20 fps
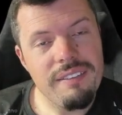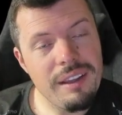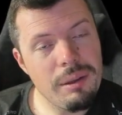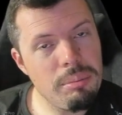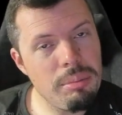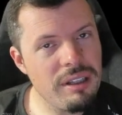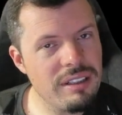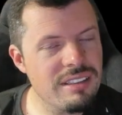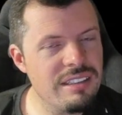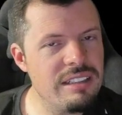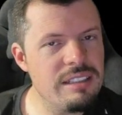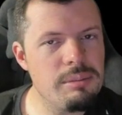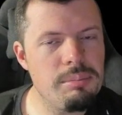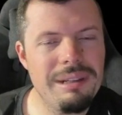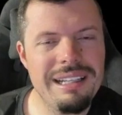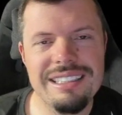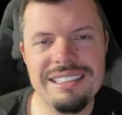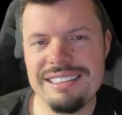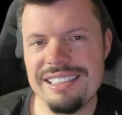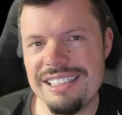That plugs into
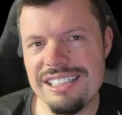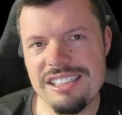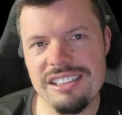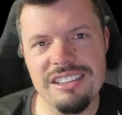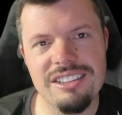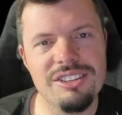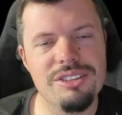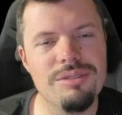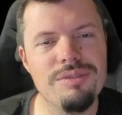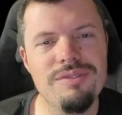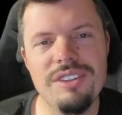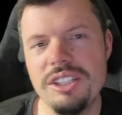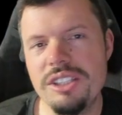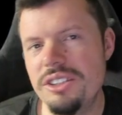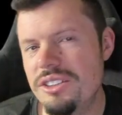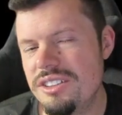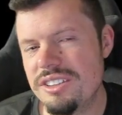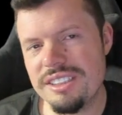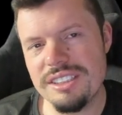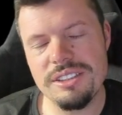PlayStation, into
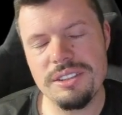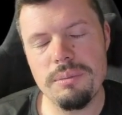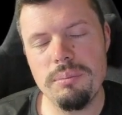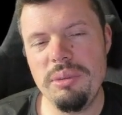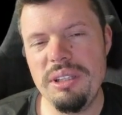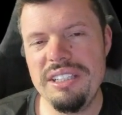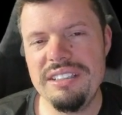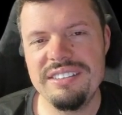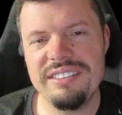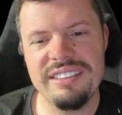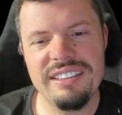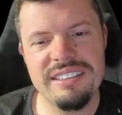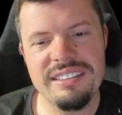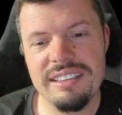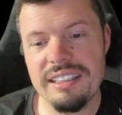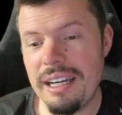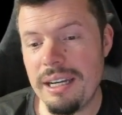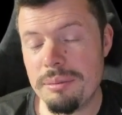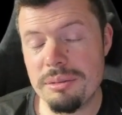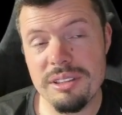phones, into PCs,
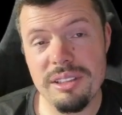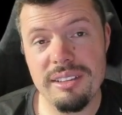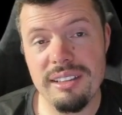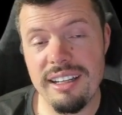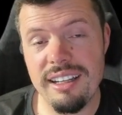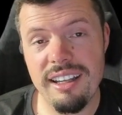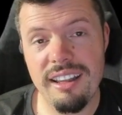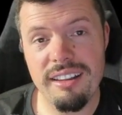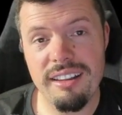absolutely